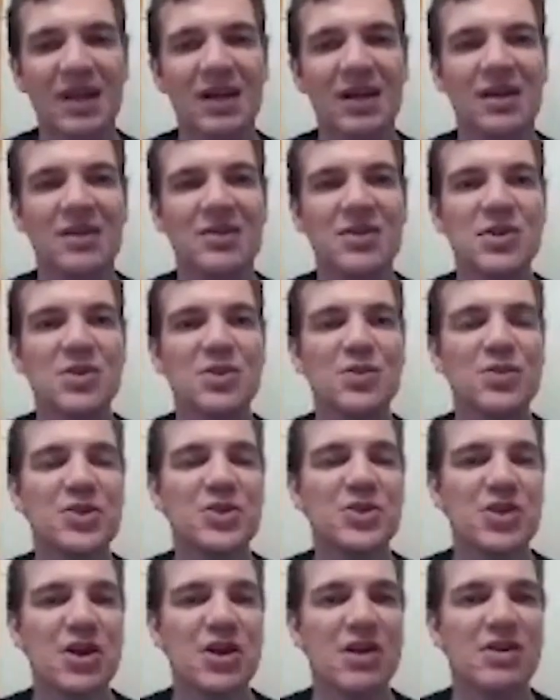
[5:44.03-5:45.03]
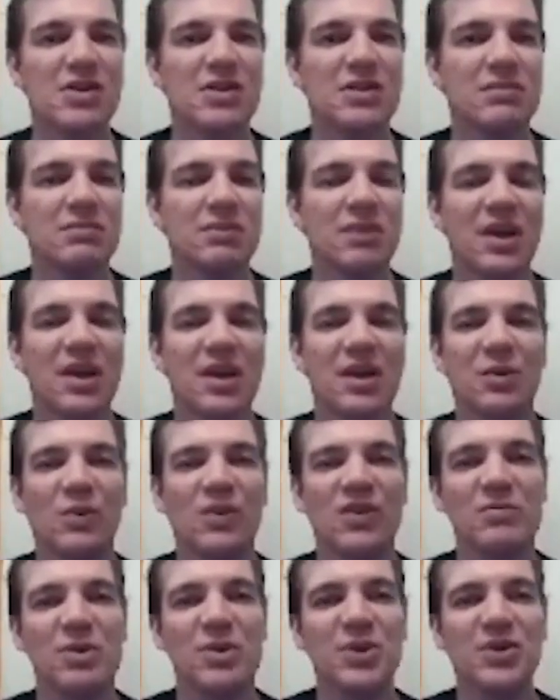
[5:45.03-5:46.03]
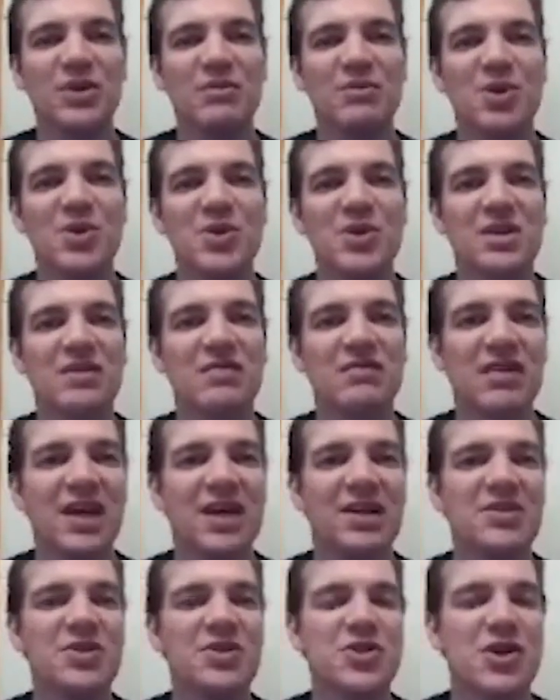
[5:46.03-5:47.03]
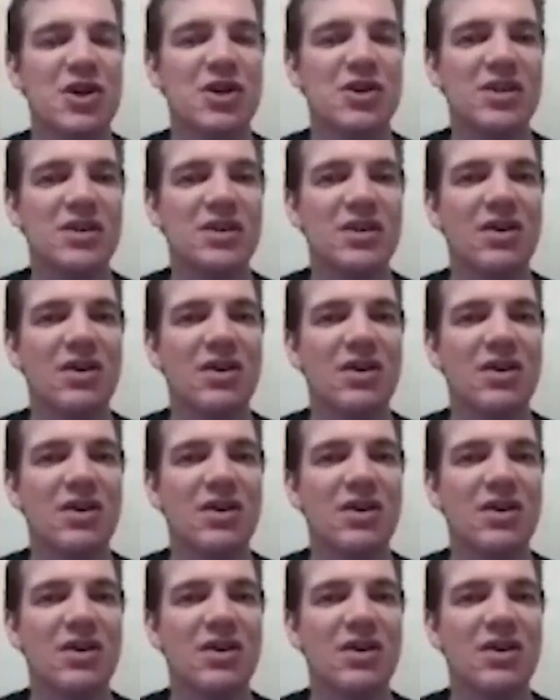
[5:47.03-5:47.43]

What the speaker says: And so with Shardeum, we've built the most advanced sharded